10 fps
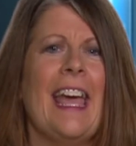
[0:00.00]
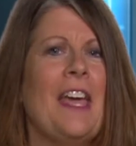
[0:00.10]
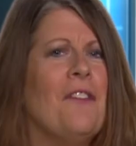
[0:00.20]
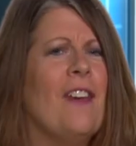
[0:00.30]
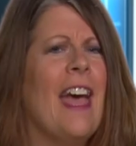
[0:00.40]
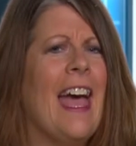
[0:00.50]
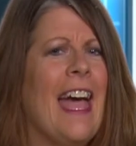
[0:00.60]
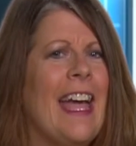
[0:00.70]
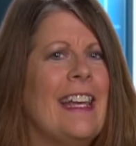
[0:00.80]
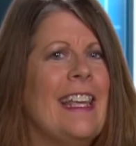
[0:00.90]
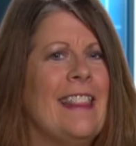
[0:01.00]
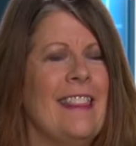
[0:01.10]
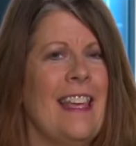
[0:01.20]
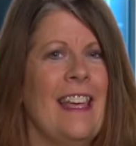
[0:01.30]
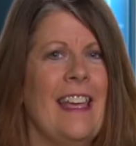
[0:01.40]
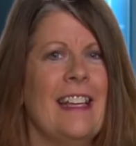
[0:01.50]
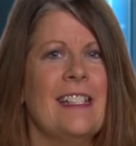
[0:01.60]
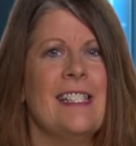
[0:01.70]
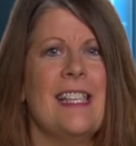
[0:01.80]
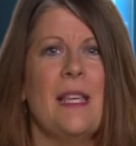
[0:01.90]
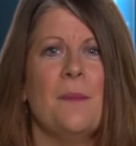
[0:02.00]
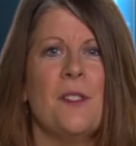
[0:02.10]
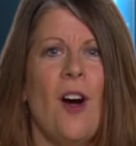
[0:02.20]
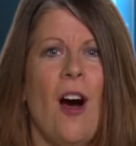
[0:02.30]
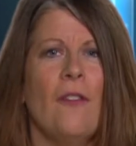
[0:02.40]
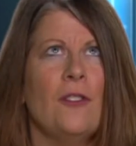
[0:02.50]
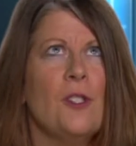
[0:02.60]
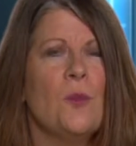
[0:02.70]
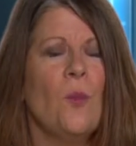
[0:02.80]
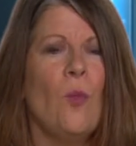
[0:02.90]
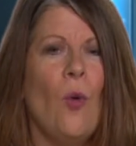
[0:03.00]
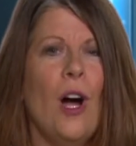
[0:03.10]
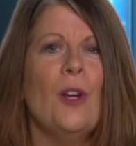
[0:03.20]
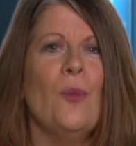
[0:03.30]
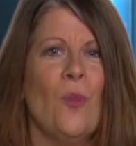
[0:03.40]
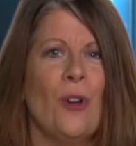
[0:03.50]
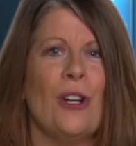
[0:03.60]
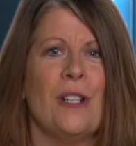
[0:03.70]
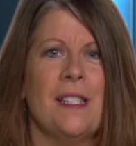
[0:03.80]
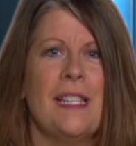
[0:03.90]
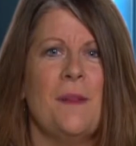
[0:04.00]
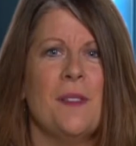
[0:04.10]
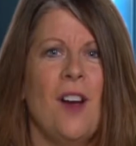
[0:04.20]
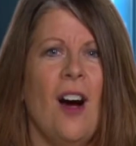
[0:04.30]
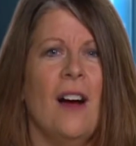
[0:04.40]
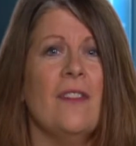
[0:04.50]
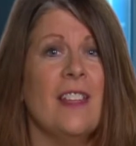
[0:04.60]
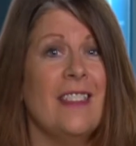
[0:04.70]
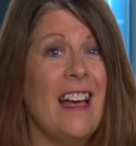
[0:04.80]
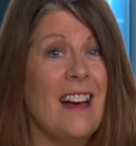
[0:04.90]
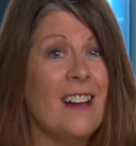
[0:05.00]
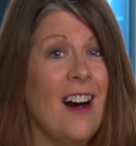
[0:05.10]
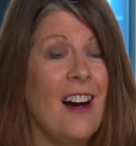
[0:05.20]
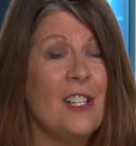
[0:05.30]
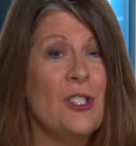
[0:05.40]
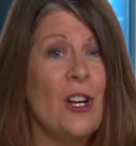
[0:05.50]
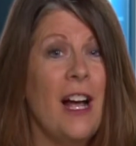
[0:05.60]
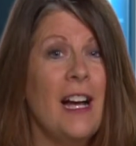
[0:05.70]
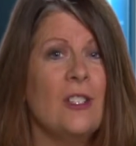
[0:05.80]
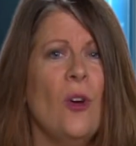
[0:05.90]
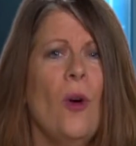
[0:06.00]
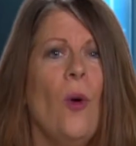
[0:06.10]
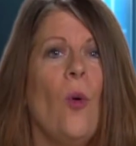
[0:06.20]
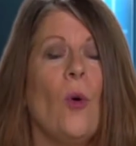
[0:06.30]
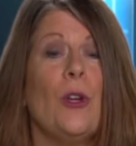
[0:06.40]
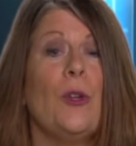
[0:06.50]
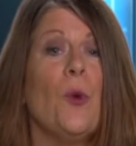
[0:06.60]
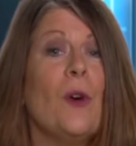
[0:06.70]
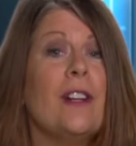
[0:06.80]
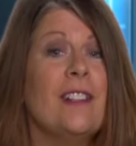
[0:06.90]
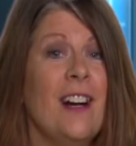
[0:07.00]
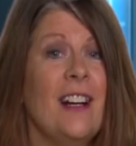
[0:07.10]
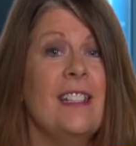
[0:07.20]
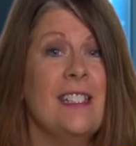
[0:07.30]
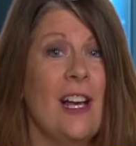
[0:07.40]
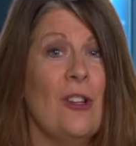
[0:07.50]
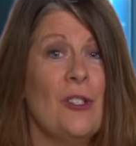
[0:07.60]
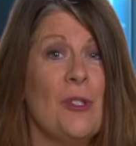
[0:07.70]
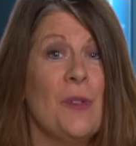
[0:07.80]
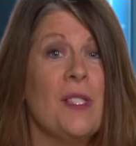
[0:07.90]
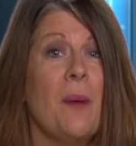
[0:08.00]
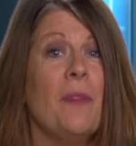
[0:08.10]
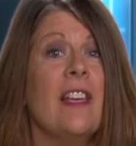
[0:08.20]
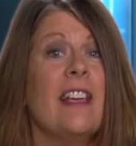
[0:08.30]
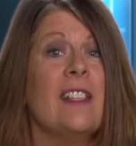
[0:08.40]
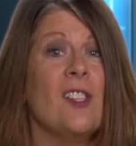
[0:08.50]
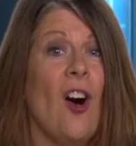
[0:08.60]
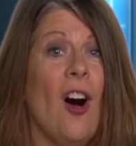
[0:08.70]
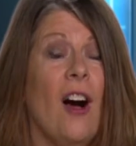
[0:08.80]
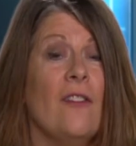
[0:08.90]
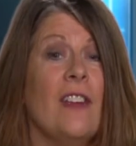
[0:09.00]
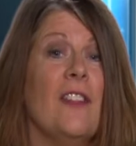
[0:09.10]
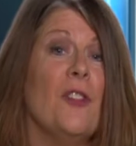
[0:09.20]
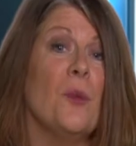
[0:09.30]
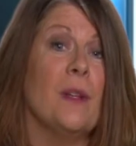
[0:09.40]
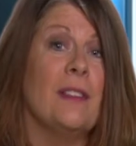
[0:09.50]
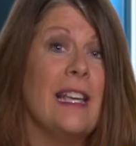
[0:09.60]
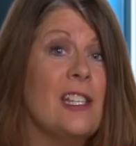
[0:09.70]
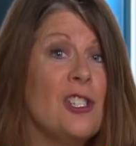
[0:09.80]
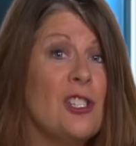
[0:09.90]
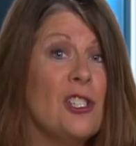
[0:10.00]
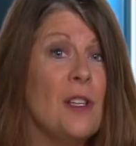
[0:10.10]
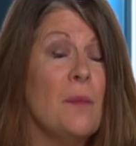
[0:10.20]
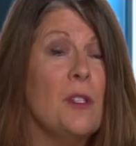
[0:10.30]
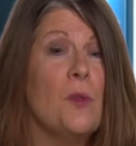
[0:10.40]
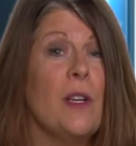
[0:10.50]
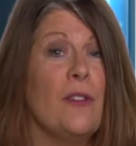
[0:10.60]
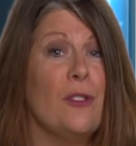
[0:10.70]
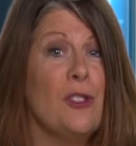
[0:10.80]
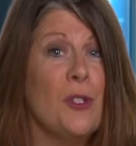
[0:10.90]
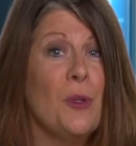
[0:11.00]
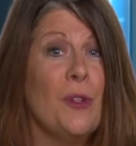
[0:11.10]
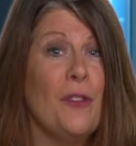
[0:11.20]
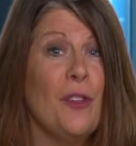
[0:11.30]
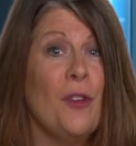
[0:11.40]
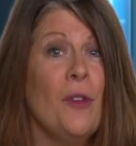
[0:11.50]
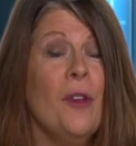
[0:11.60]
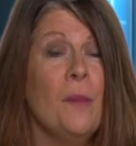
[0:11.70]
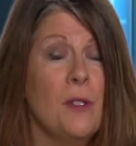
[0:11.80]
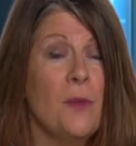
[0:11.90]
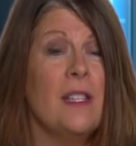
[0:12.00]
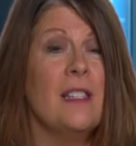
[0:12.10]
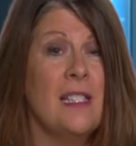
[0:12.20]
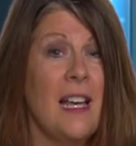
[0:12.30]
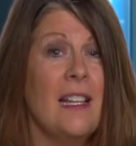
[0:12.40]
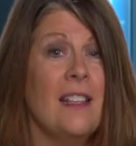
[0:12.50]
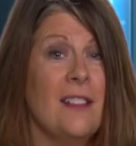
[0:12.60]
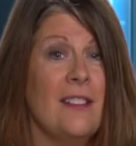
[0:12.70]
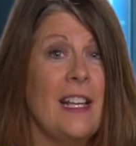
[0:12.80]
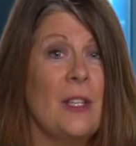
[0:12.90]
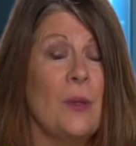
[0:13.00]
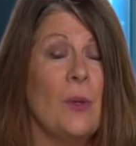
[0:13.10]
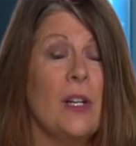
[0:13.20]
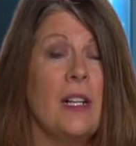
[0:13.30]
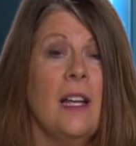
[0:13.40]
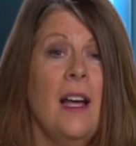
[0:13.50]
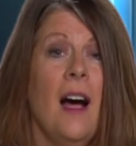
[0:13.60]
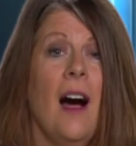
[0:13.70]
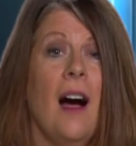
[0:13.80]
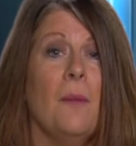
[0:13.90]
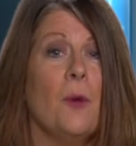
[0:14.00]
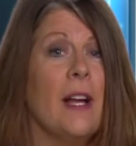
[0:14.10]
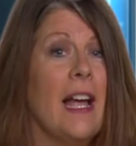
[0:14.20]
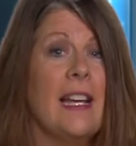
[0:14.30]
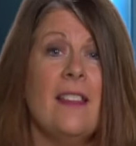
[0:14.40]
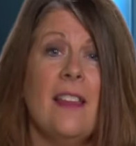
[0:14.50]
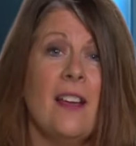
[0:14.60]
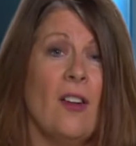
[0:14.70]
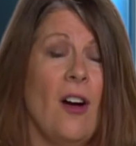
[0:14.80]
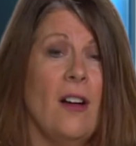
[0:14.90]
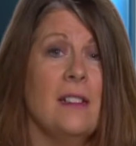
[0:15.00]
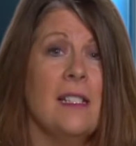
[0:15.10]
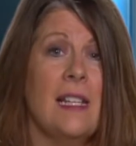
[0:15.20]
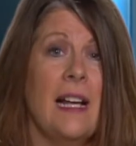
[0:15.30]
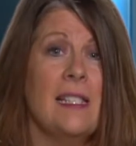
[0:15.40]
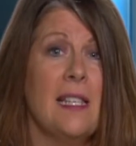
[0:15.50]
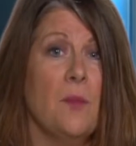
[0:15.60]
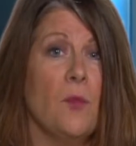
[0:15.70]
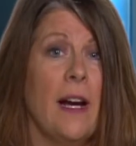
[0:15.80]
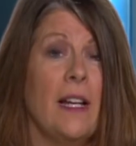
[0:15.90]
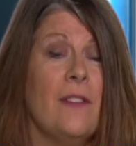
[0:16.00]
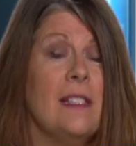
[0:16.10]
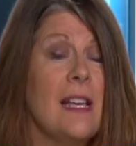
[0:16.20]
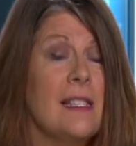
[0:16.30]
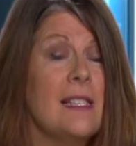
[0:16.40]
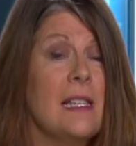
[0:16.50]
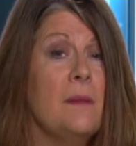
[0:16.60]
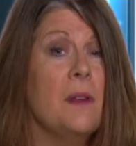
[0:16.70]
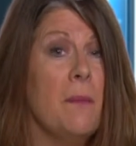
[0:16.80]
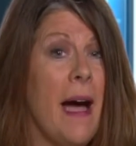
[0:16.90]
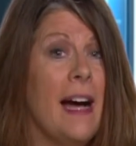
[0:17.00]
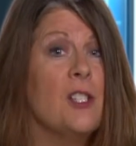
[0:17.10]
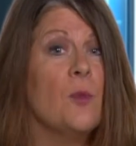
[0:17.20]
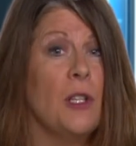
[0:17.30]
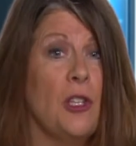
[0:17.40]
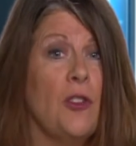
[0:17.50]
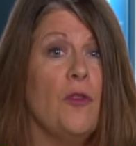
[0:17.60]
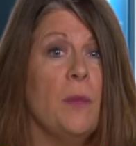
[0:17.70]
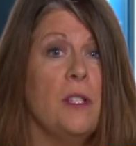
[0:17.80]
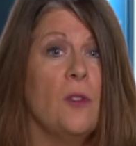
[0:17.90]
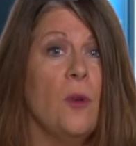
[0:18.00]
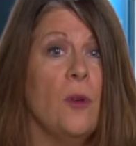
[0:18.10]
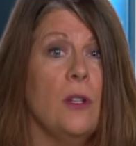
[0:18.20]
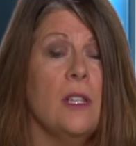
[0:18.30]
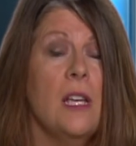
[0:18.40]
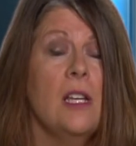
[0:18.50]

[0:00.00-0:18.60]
If anything seems off, just one word seems off in that contract, or your gut tells you something is off in the relationship between the 2 of you, between the tenant and the landlord, or anything at all does not seem right, if it doesn't seem to match what you've been told,